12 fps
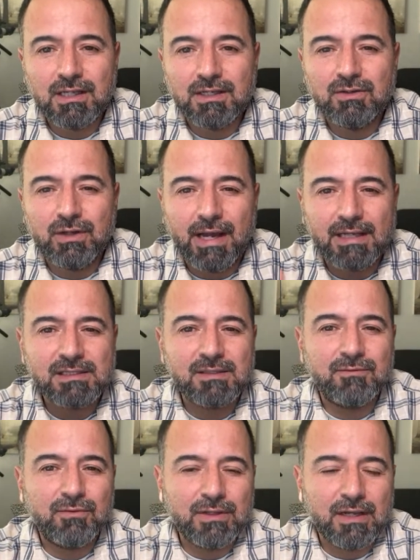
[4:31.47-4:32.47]
and you ask
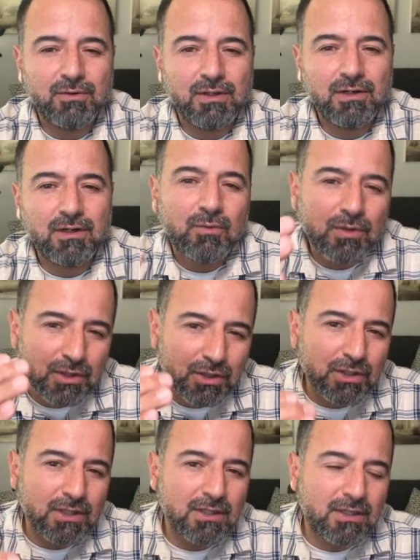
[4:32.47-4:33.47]
them for that credit card, where they're
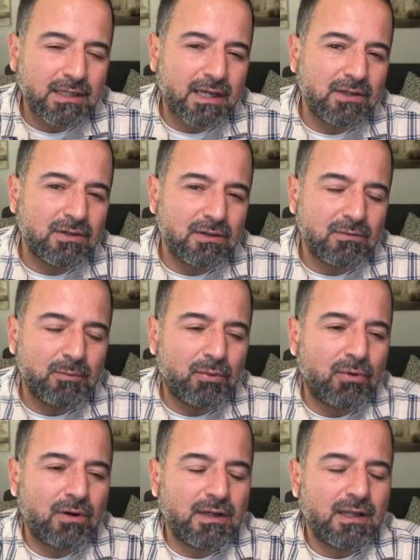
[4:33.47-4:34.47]
going to look at your
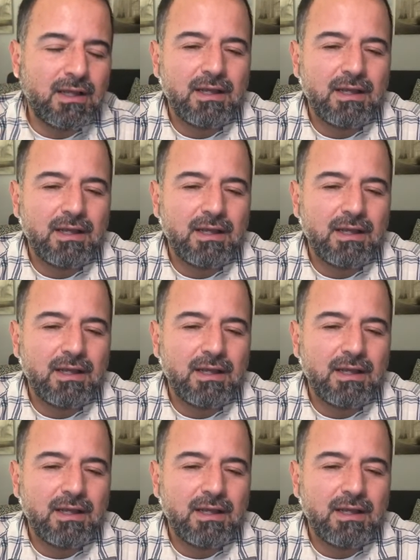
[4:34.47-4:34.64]
report